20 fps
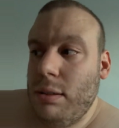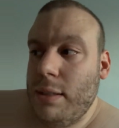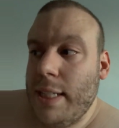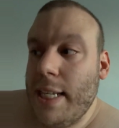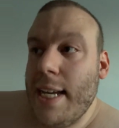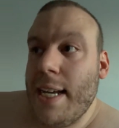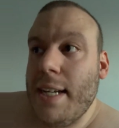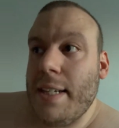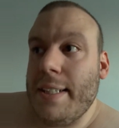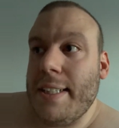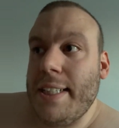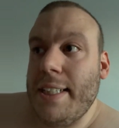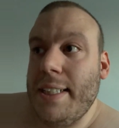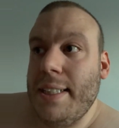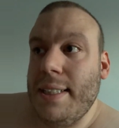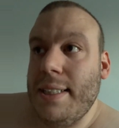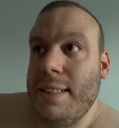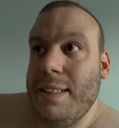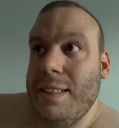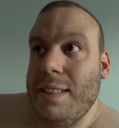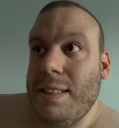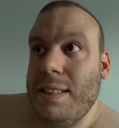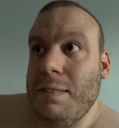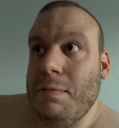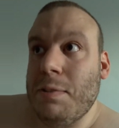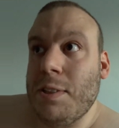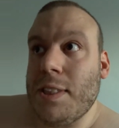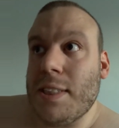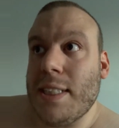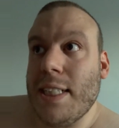Yeah, he
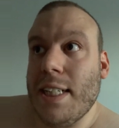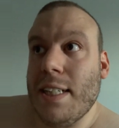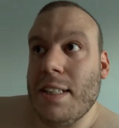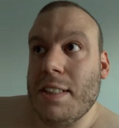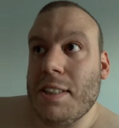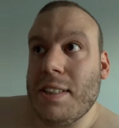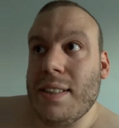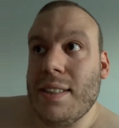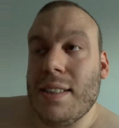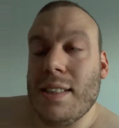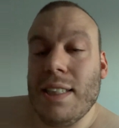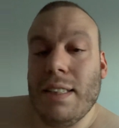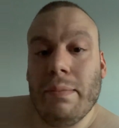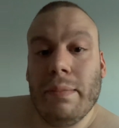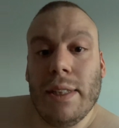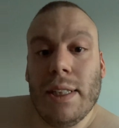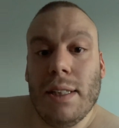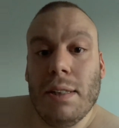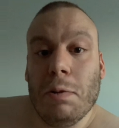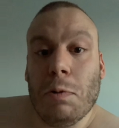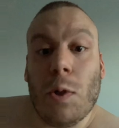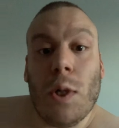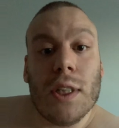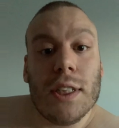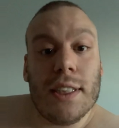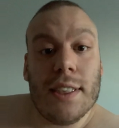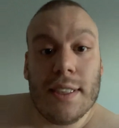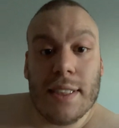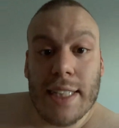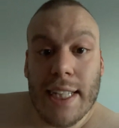was there to see me
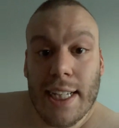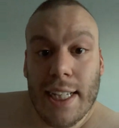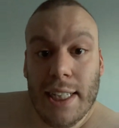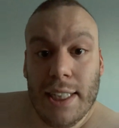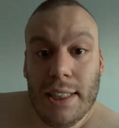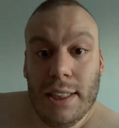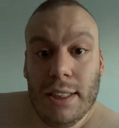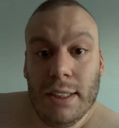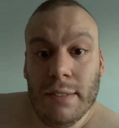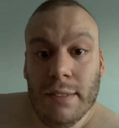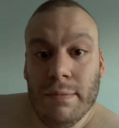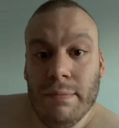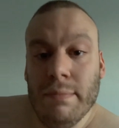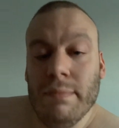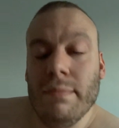walk the stage.